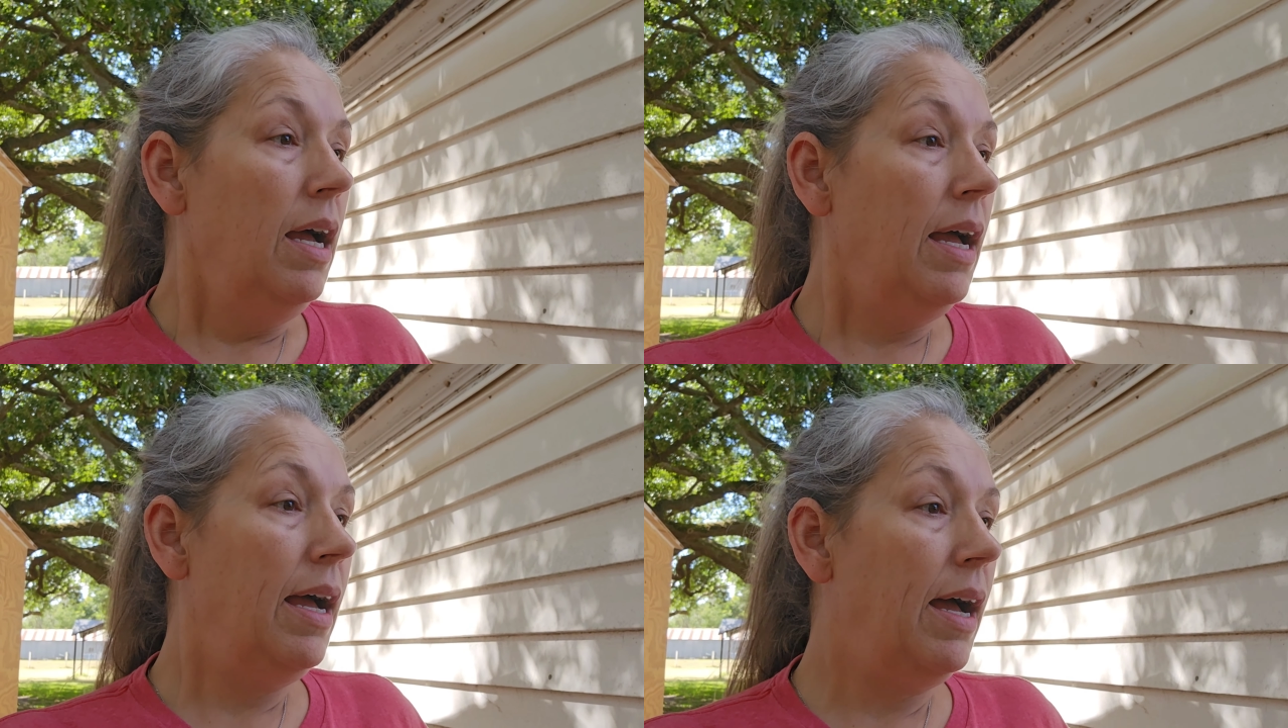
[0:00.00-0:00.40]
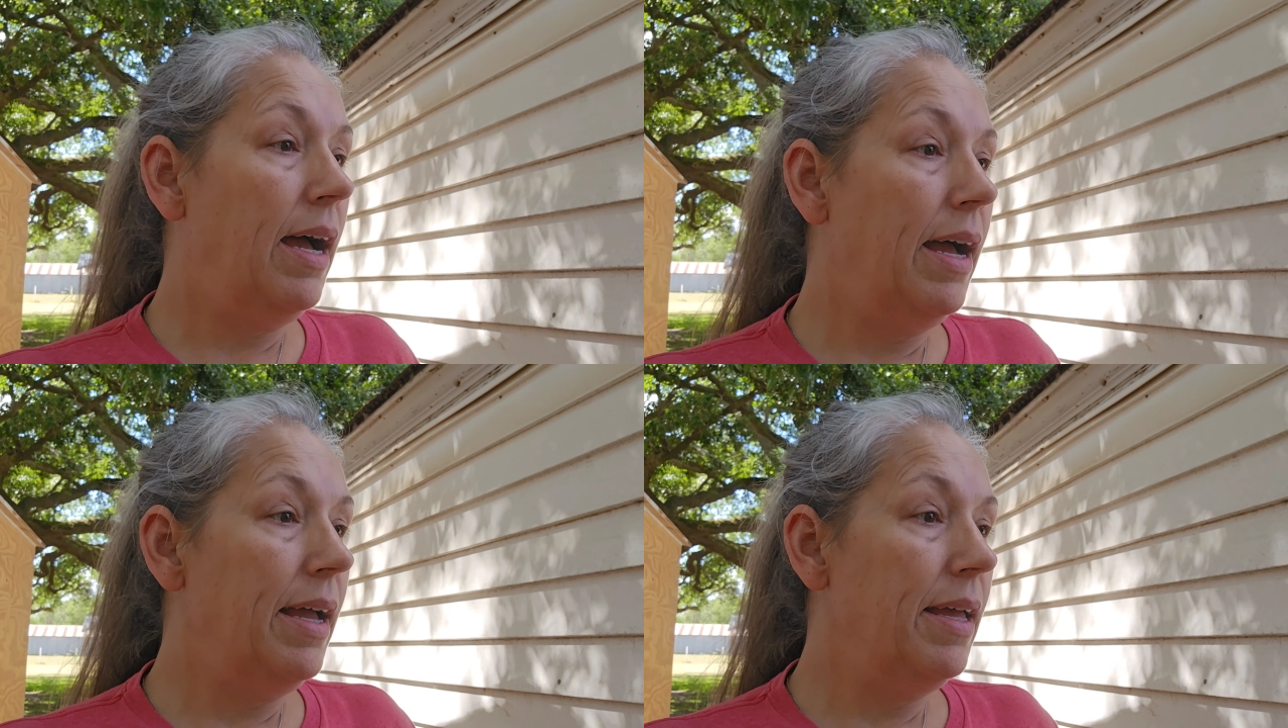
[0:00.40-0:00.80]

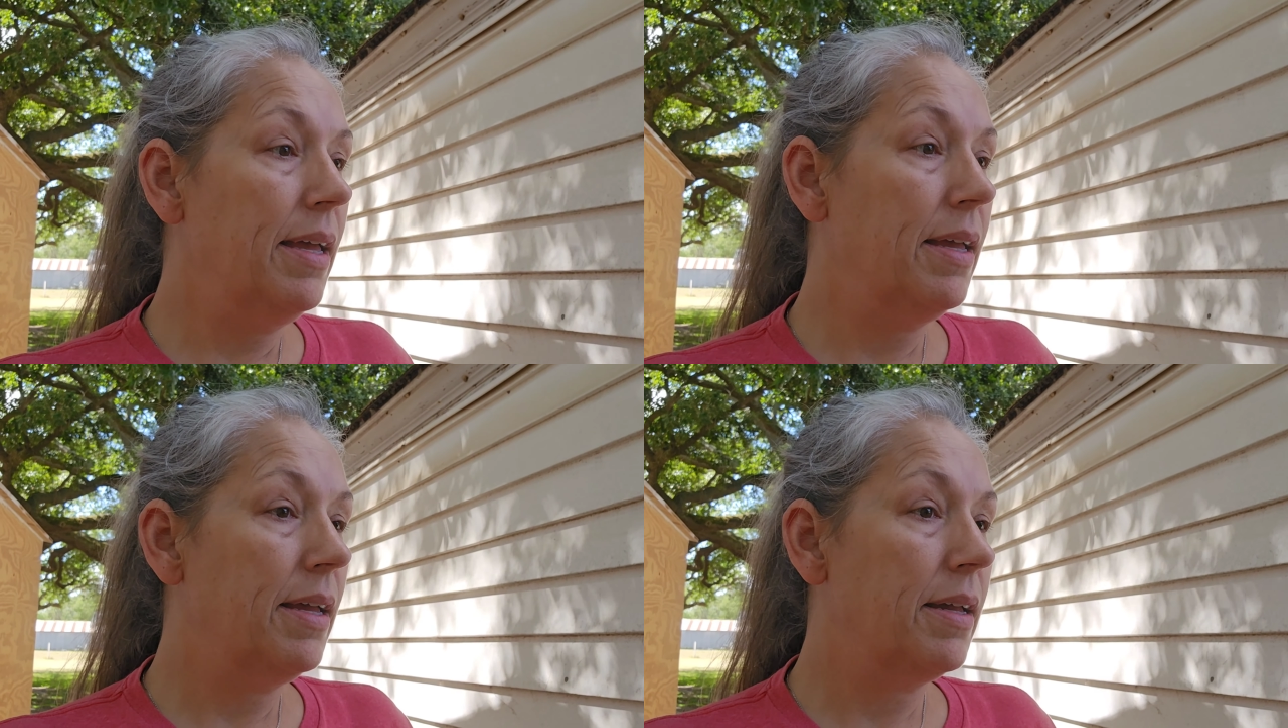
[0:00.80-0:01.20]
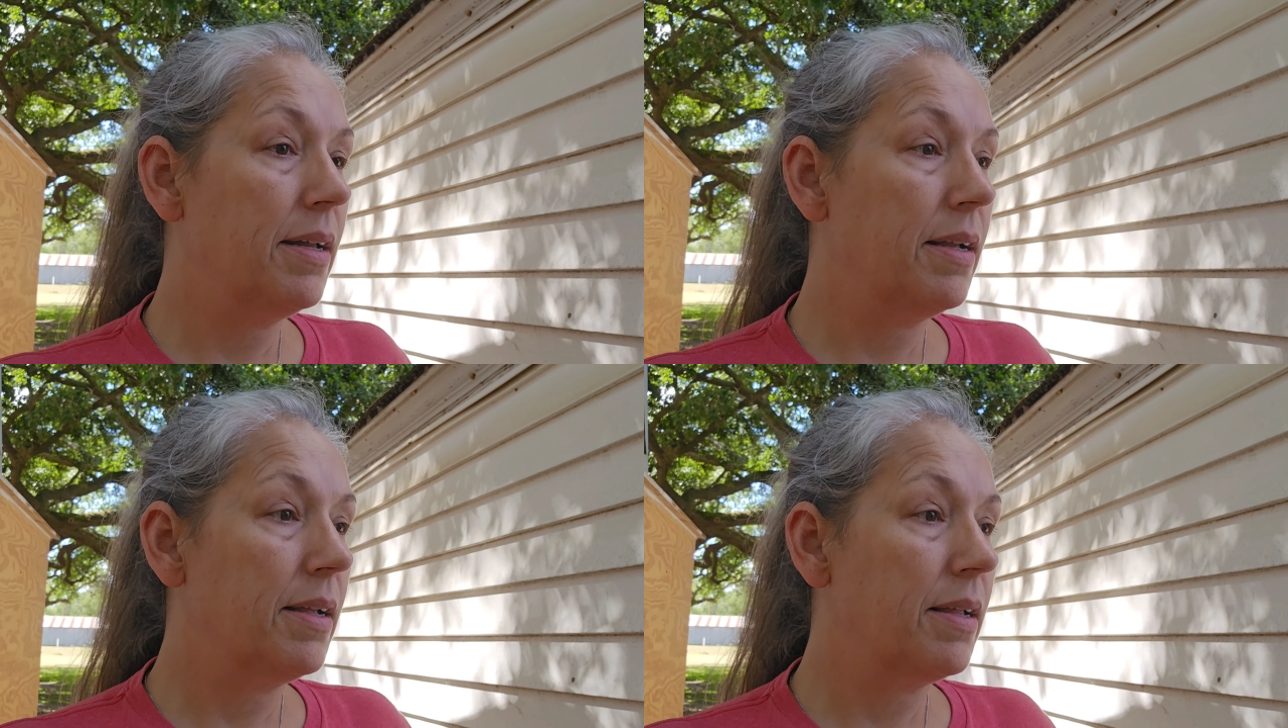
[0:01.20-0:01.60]
uh,
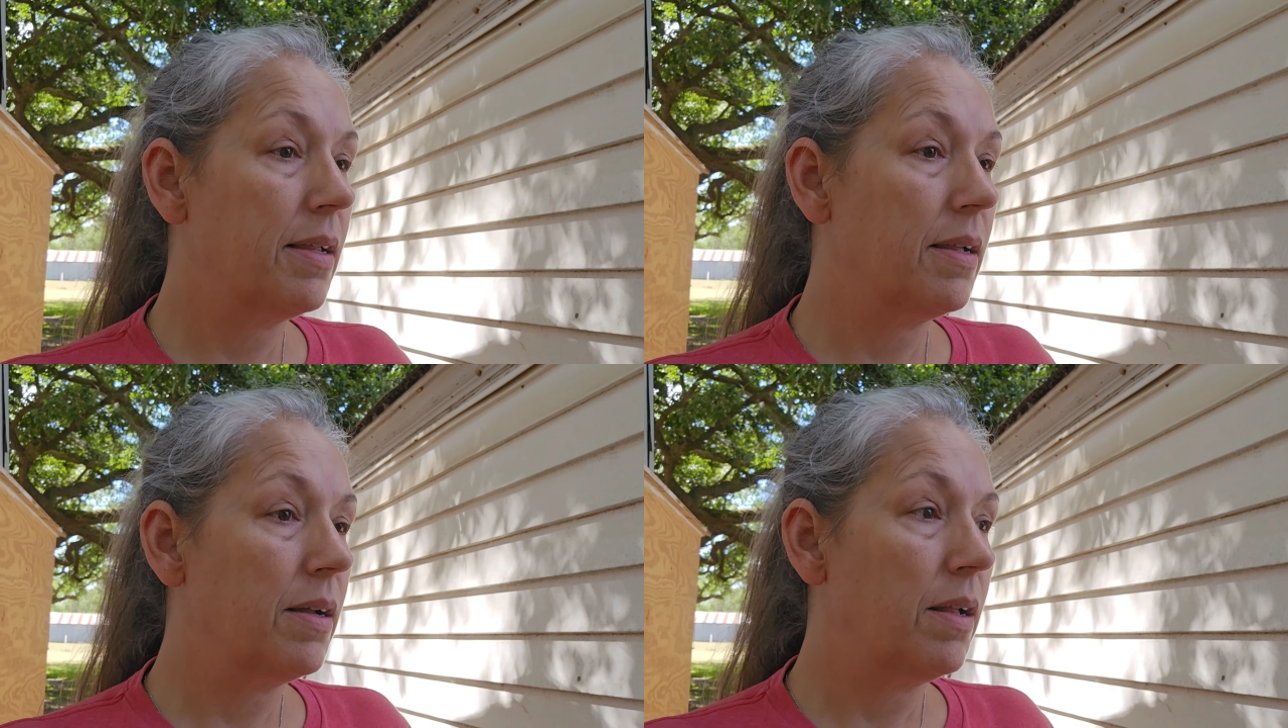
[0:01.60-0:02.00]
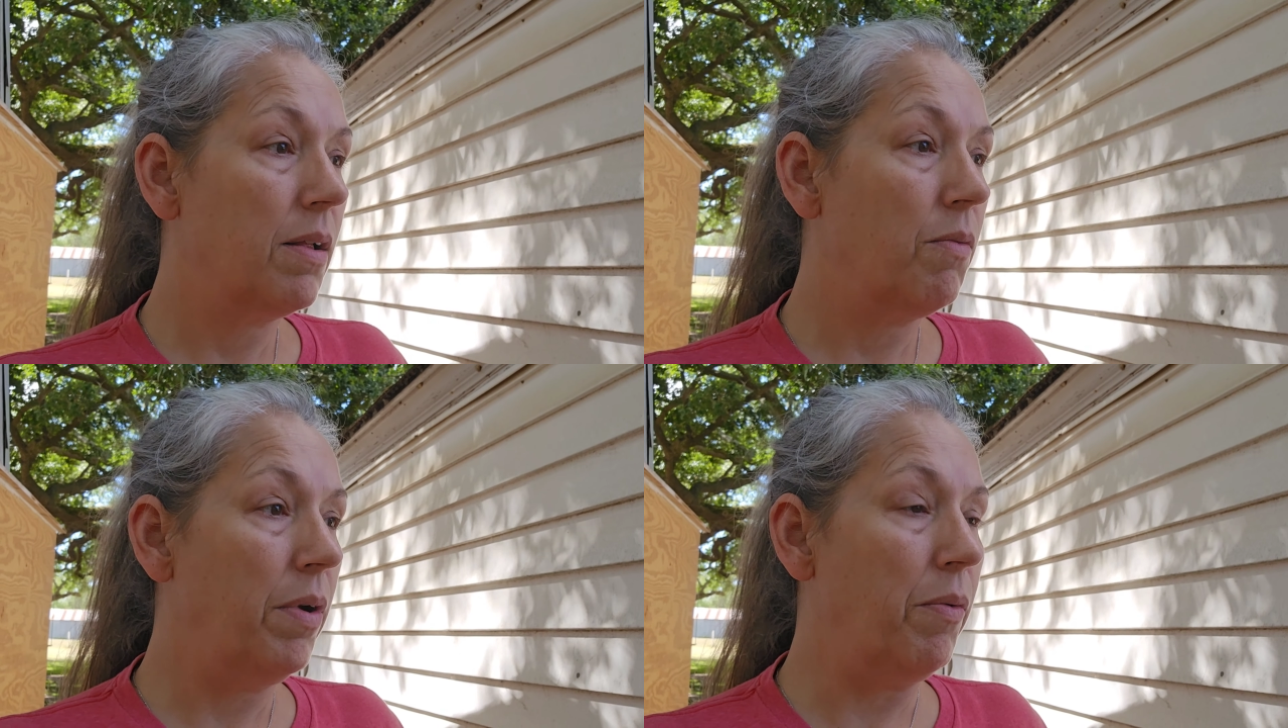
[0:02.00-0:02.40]

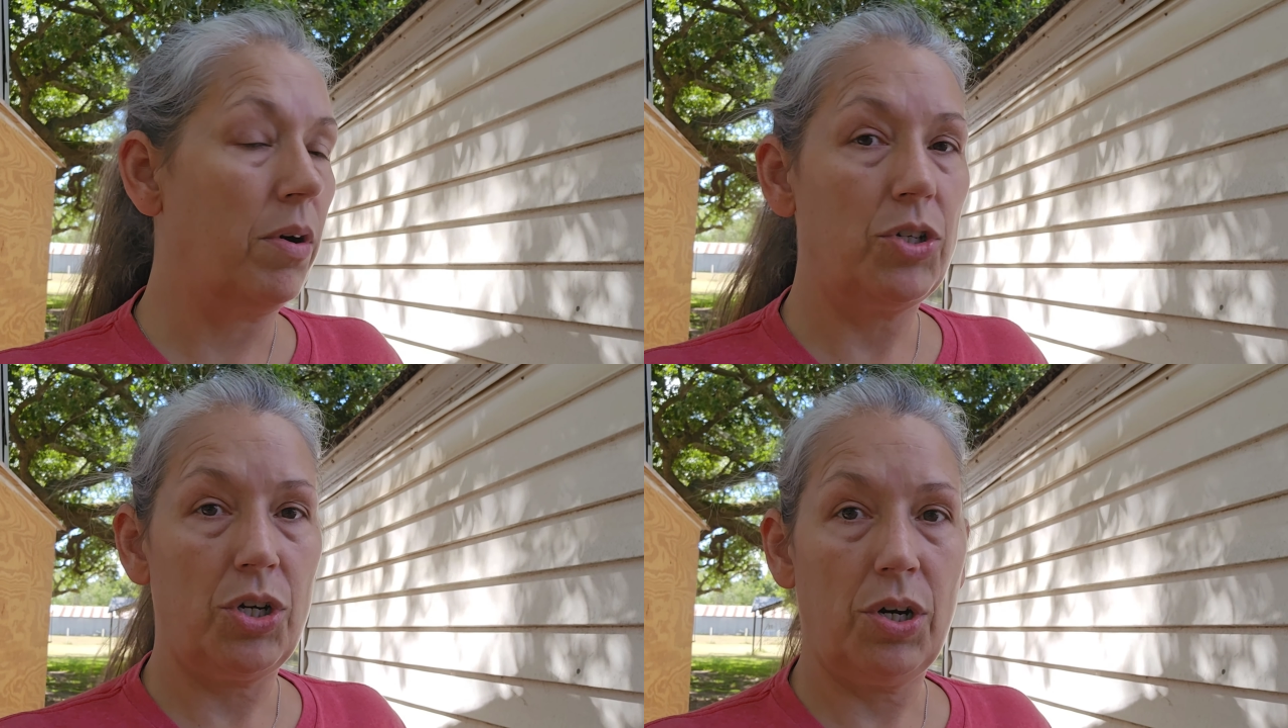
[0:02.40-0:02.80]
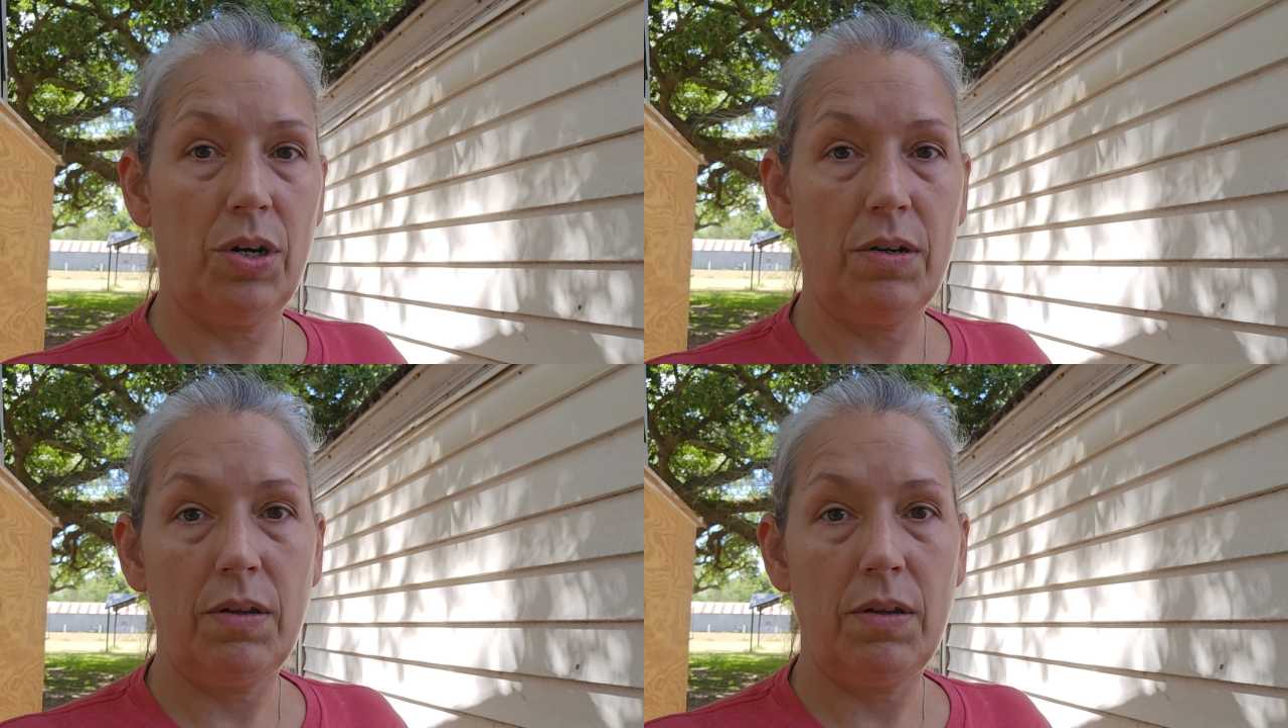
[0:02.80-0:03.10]
we weren't sure.